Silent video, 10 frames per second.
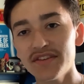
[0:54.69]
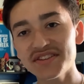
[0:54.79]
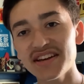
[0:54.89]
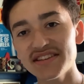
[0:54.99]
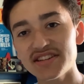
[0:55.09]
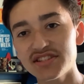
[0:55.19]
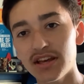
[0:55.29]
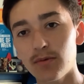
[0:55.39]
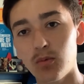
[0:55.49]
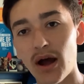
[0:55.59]
This guy's
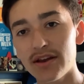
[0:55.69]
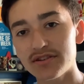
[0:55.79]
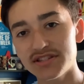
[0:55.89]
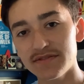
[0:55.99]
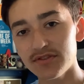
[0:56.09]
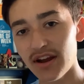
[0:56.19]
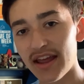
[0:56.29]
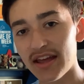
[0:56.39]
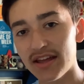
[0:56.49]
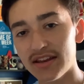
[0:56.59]
actually a wide receiver,
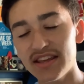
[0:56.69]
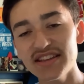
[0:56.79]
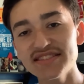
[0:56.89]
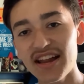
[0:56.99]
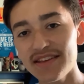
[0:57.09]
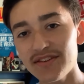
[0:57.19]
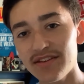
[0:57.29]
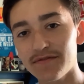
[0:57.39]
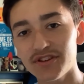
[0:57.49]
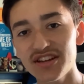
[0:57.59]
and he's not even
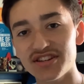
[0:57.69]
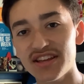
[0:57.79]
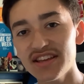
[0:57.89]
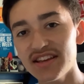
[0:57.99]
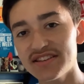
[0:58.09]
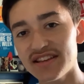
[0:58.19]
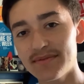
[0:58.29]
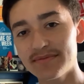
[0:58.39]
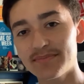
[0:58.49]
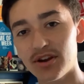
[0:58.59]
a free agent. He is
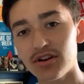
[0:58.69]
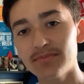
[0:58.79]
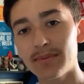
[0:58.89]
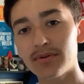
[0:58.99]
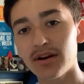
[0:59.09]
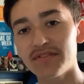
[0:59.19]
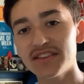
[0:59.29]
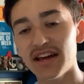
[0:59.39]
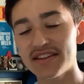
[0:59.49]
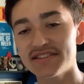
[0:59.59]
a current member of
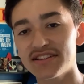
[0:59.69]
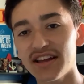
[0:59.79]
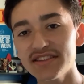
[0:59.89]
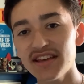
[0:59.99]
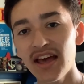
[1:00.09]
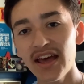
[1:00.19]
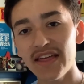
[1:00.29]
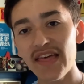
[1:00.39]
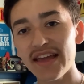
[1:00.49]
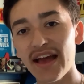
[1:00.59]
the Tennessee Titans,
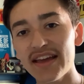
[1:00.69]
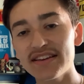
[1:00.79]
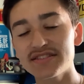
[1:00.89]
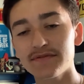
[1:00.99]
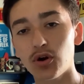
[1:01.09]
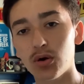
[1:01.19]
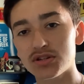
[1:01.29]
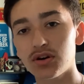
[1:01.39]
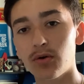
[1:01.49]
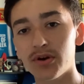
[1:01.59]
and that guy is, of
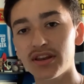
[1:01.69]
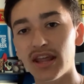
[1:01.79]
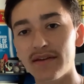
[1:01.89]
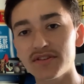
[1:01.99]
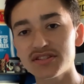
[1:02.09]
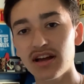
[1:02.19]
course, Corey Davis.